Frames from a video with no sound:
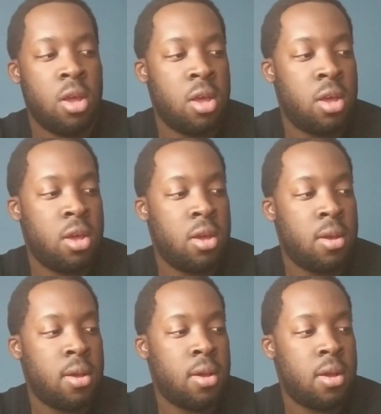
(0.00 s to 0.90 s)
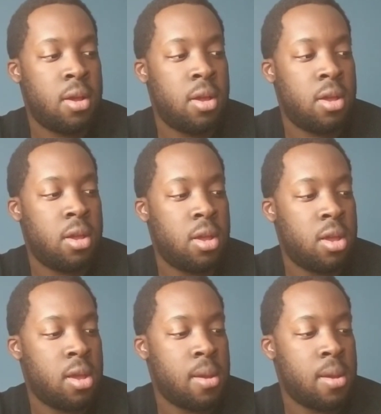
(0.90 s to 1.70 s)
(no one is talking)